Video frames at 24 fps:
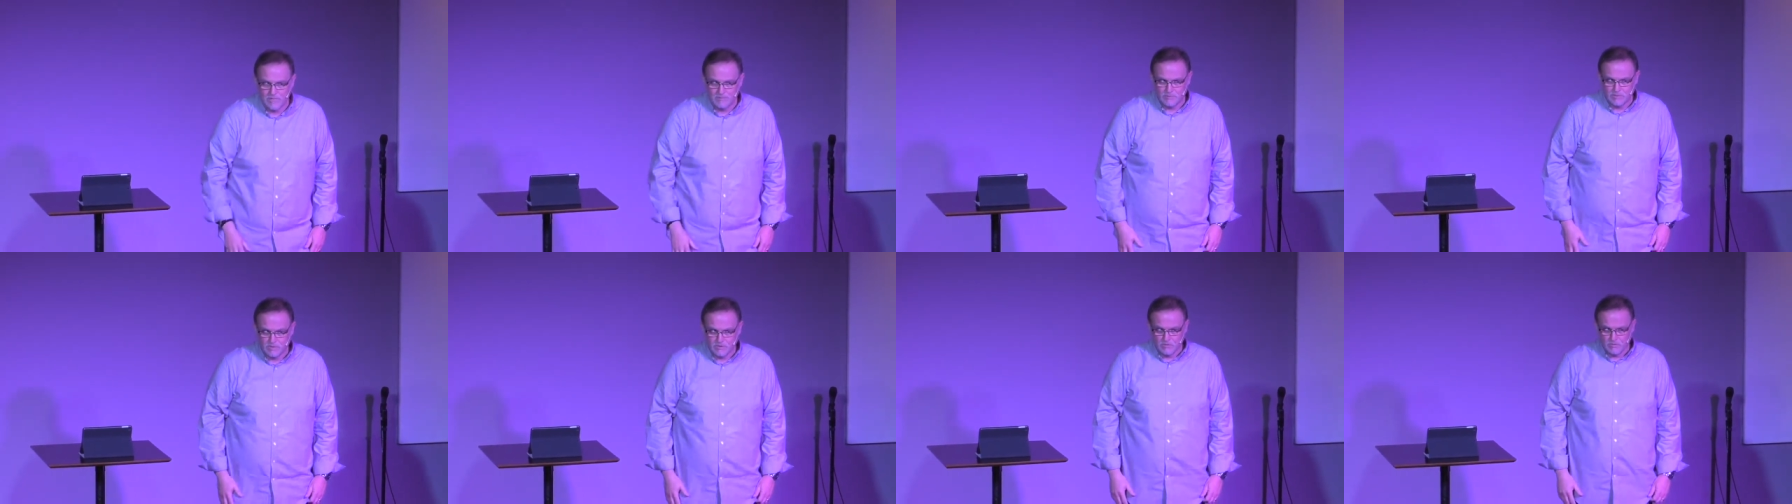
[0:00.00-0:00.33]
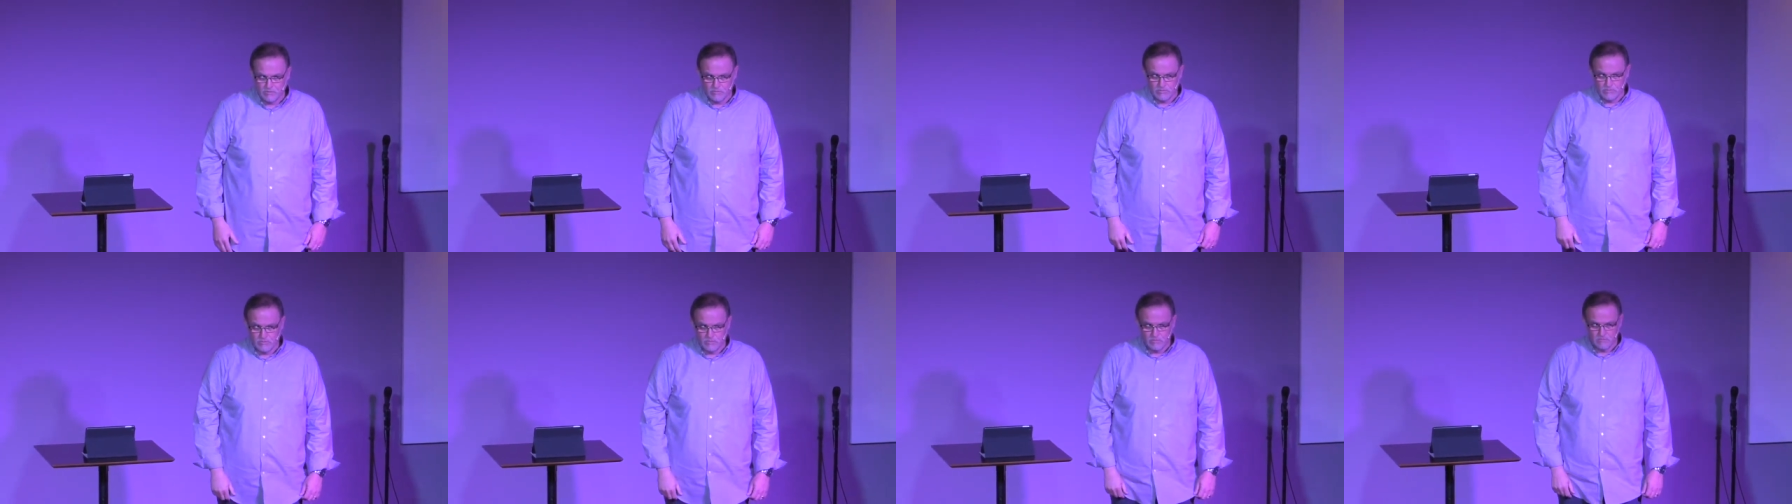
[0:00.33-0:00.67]

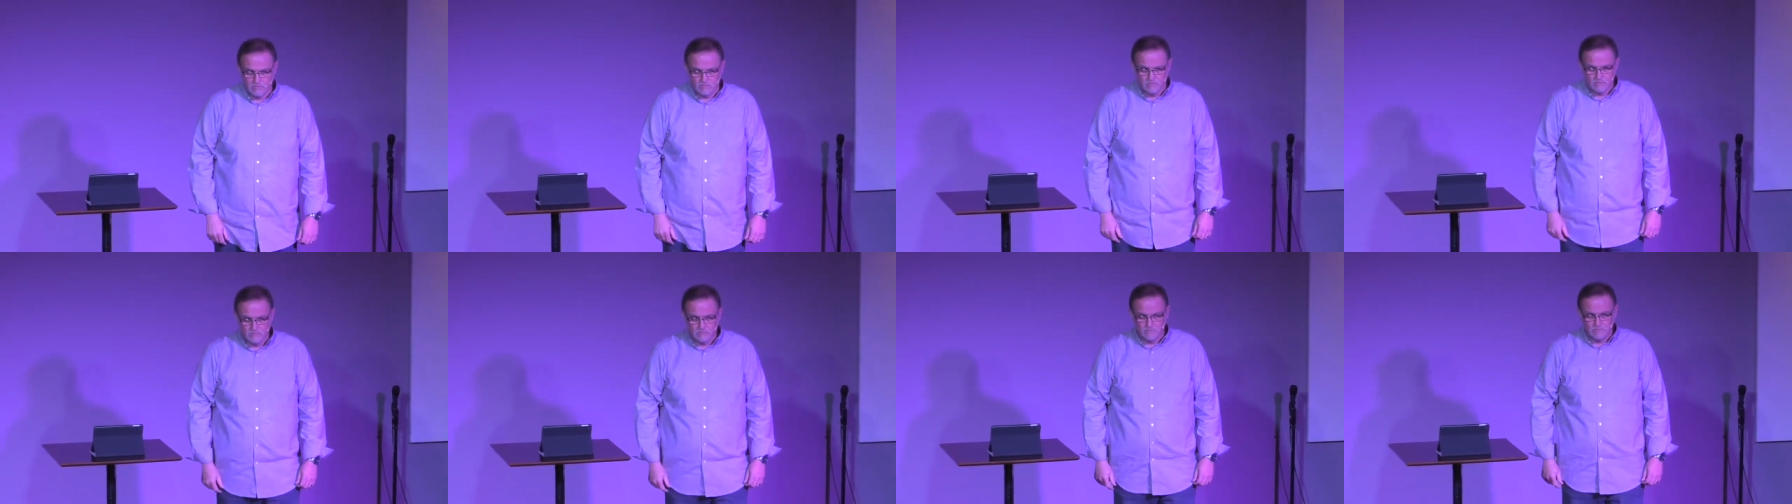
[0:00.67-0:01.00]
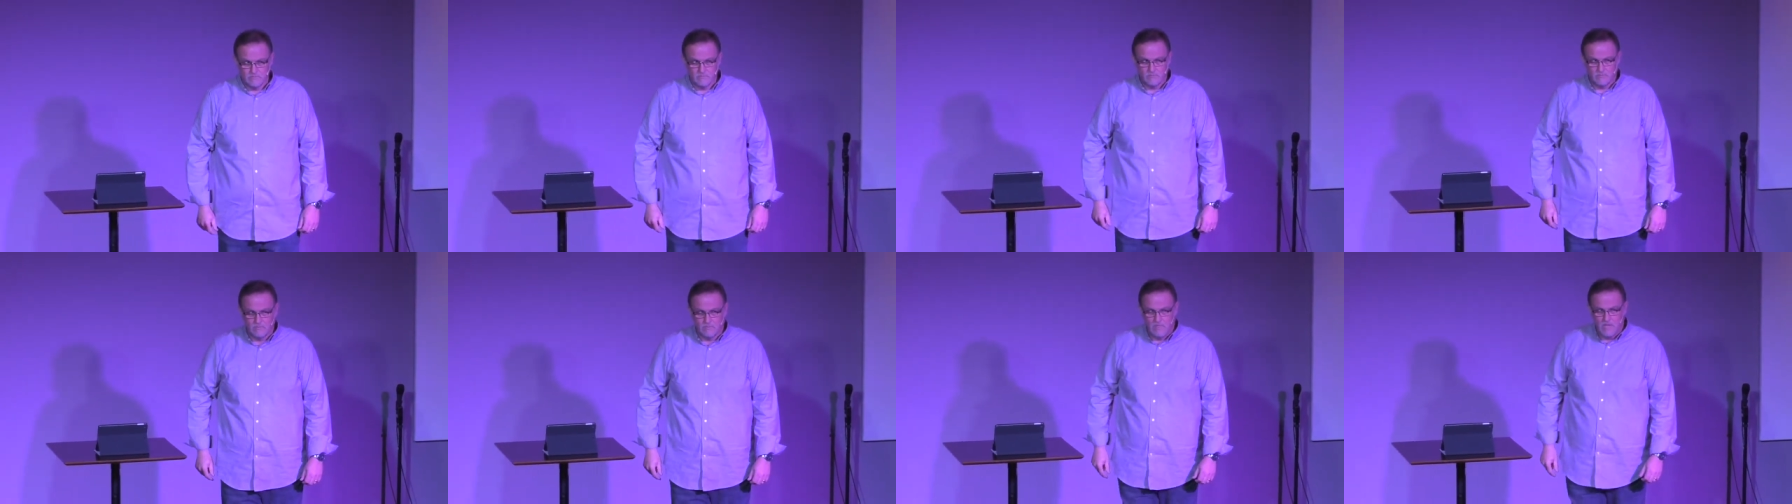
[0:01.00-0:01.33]
obstacles.
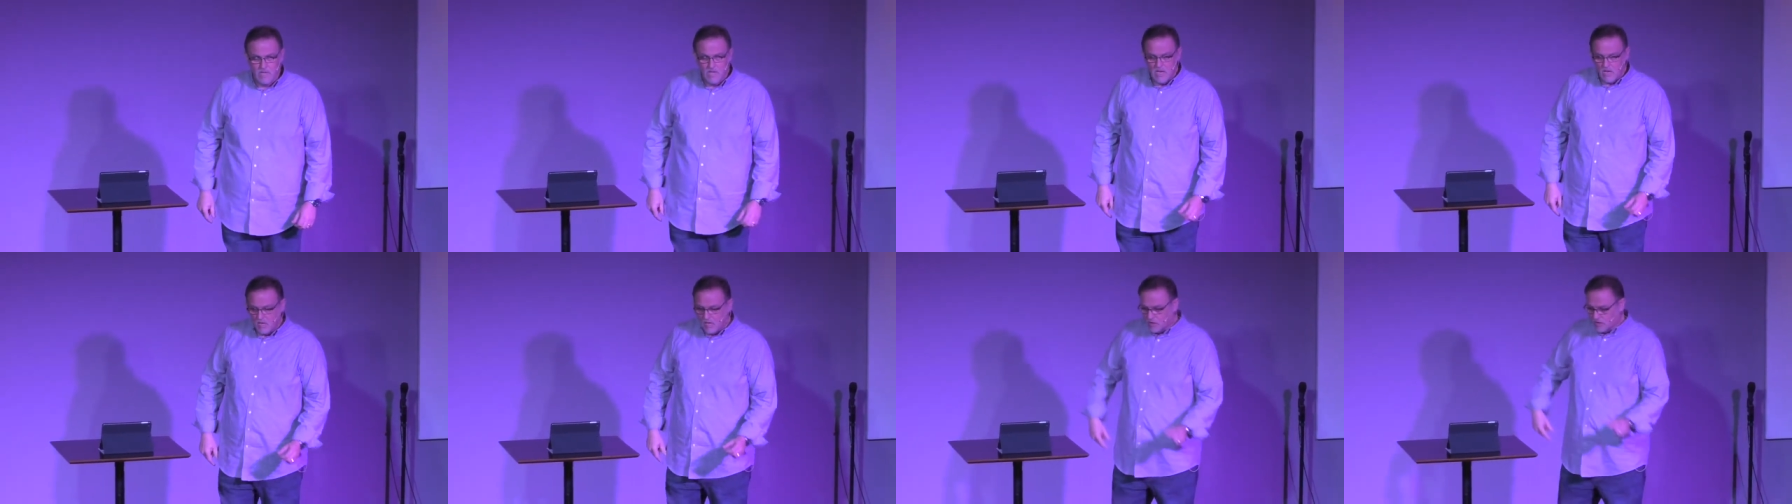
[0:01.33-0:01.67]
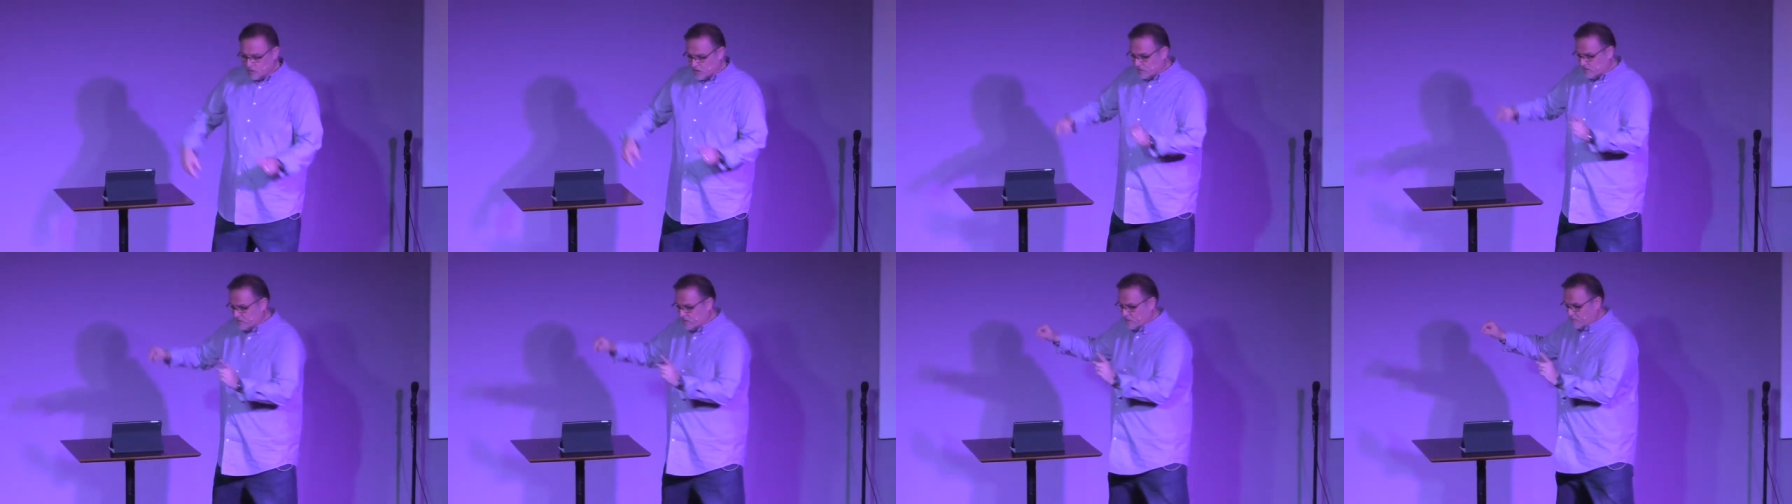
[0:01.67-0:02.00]

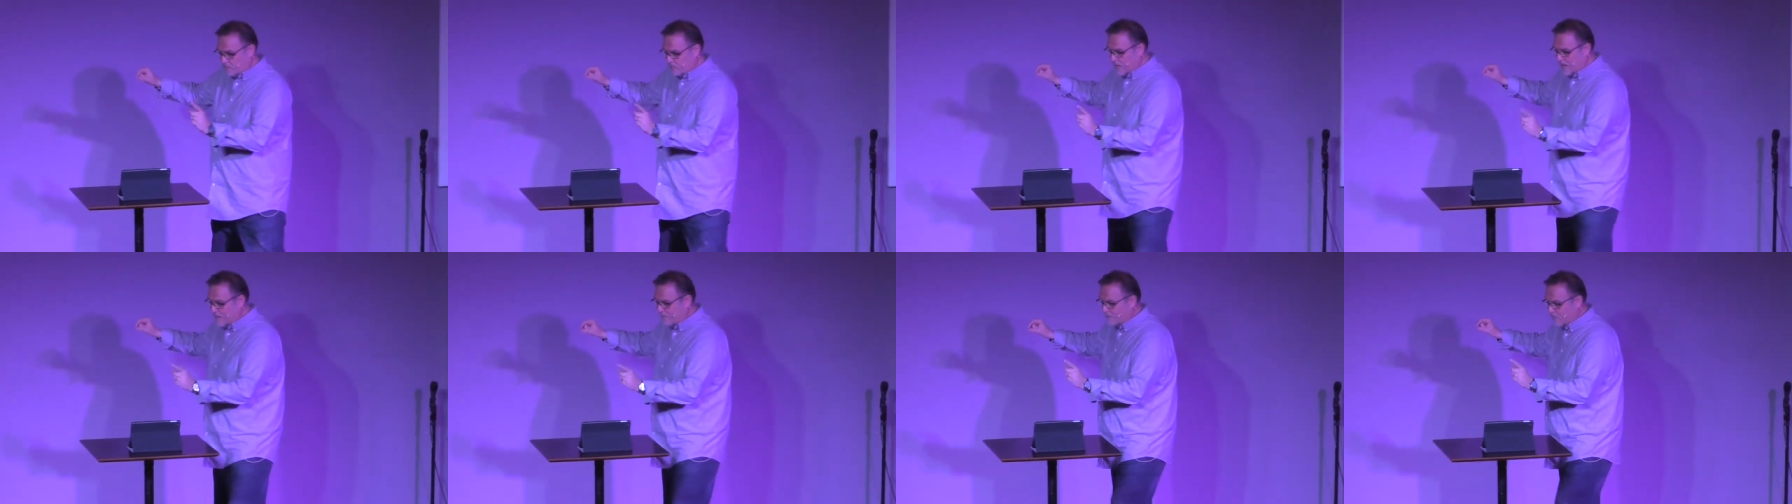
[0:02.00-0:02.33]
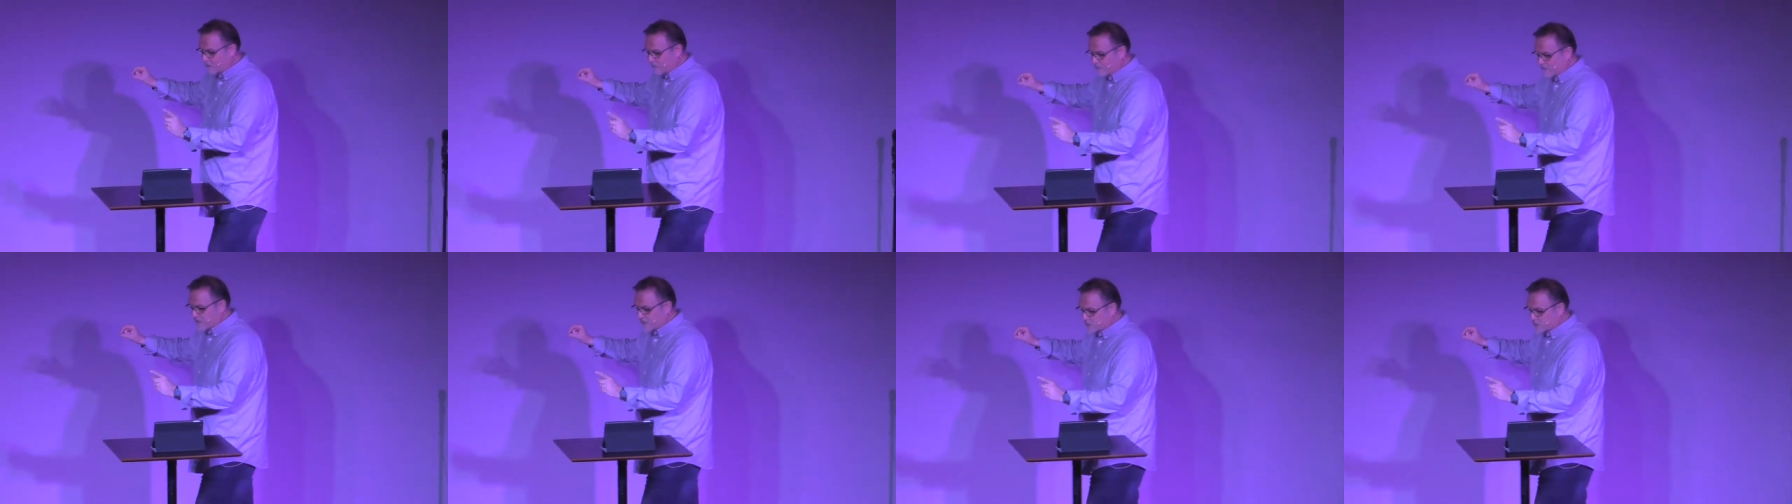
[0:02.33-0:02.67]
Because the, the people of